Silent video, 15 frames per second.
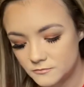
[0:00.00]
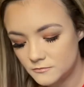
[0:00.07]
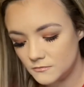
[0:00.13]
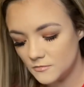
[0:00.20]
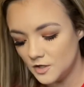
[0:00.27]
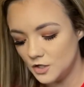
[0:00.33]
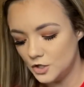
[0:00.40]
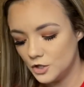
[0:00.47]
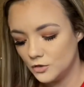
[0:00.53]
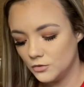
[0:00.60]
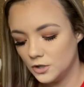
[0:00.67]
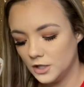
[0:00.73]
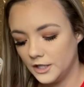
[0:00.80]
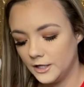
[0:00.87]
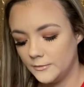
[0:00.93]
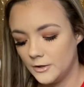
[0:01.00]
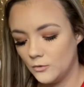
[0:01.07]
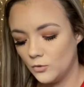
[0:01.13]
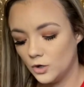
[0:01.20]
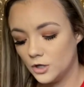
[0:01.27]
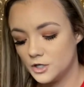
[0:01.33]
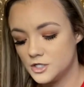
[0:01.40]
you know, glam at
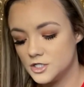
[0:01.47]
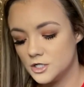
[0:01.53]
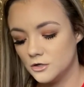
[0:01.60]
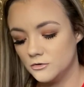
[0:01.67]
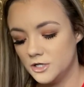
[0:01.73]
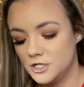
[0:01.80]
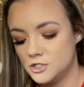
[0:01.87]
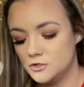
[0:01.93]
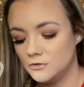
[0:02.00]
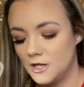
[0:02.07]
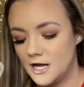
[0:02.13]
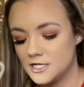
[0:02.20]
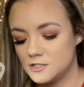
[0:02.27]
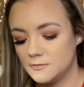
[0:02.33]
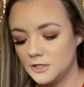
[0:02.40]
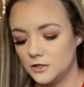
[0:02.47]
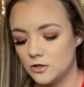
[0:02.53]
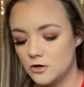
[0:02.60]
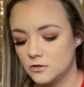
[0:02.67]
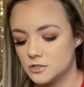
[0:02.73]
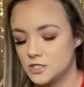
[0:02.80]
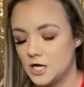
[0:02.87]
work. So they do last me a
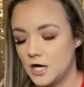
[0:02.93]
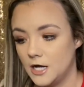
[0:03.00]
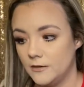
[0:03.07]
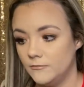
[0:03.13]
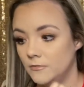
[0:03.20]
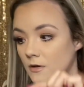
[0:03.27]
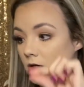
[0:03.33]
long time.